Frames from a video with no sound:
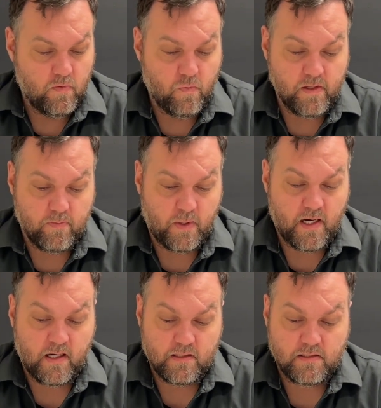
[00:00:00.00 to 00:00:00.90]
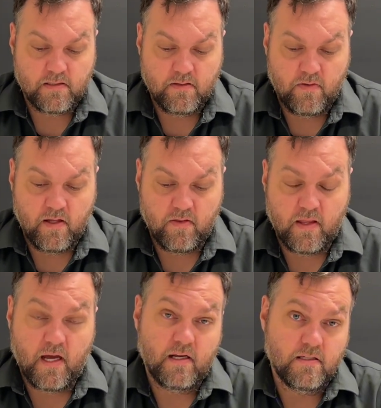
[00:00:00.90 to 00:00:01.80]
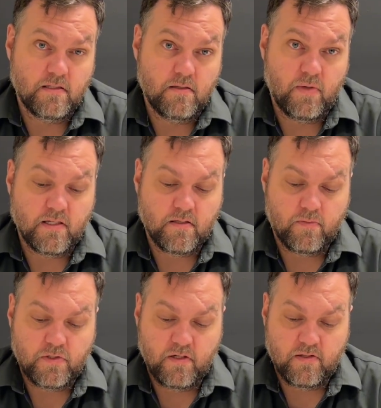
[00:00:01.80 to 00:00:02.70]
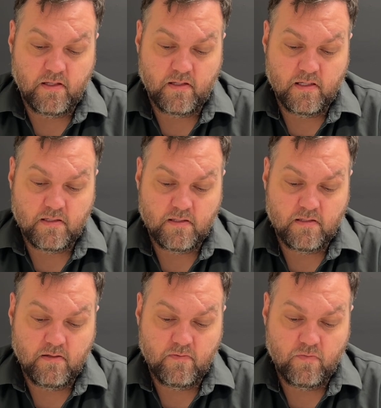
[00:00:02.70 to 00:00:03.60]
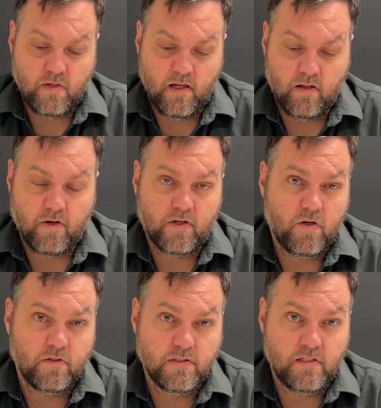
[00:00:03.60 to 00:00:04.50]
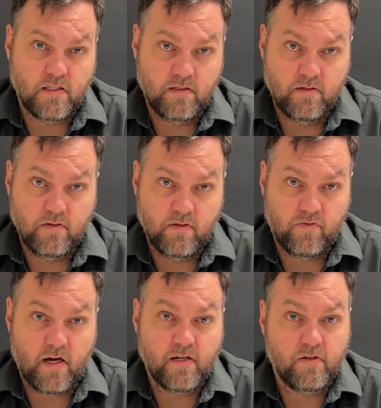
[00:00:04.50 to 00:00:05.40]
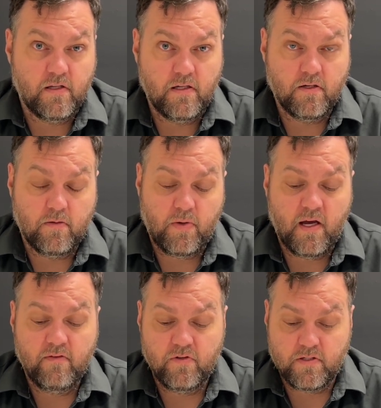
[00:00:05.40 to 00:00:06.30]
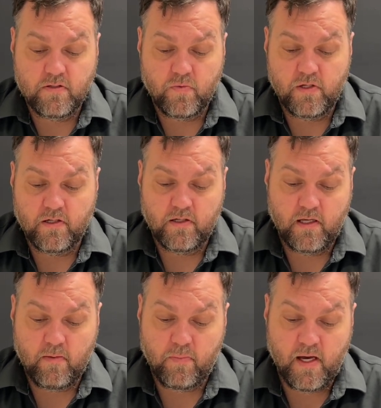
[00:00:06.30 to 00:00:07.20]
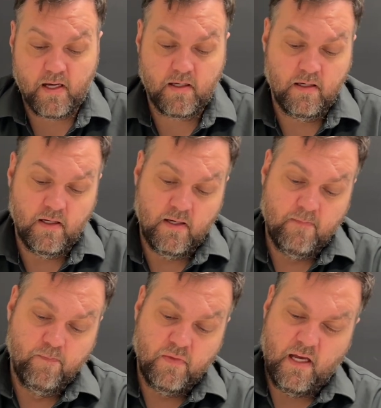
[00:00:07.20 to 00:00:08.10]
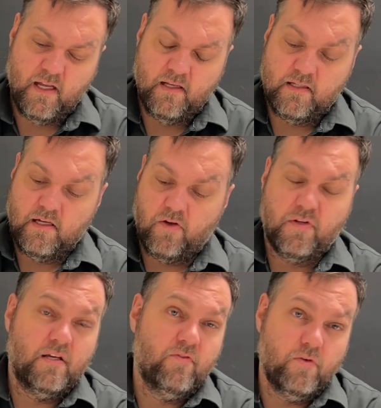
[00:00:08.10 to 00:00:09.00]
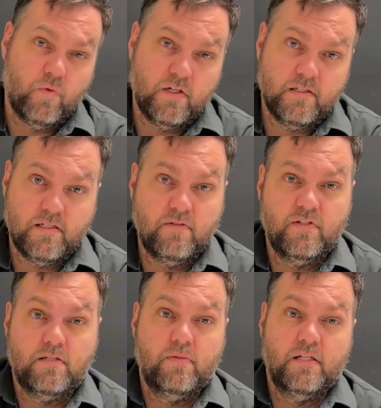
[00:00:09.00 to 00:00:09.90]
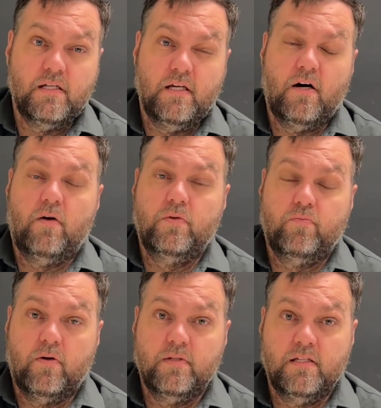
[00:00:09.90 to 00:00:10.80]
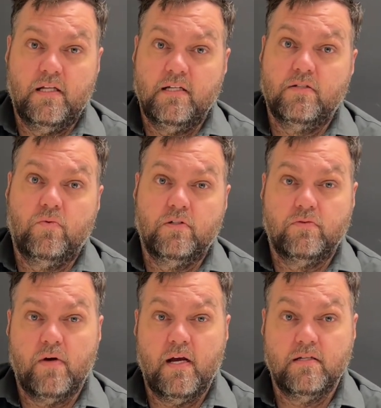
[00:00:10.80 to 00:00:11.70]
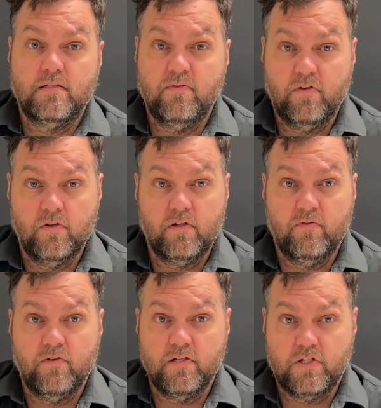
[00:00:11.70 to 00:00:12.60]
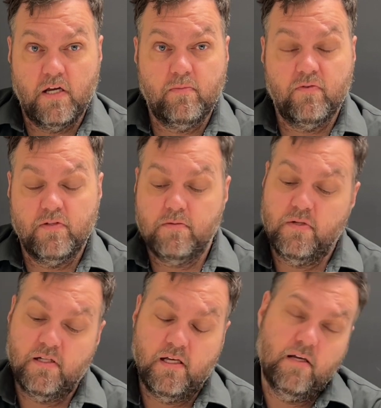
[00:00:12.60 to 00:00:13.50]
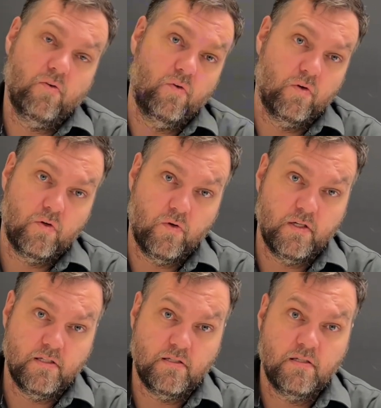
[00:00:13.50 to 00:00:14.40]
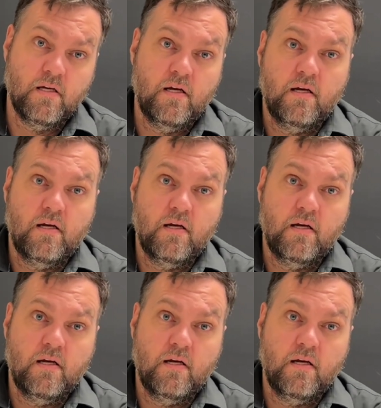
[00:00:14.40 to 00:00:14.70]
with bars that is the best option. I think there's a lot of cons in the value that you're going to pay versus what you're going to get back. And I think if you wanted the divisibility, I would probably lean towards rounds if you're looking for the cheap divisibility, or coins,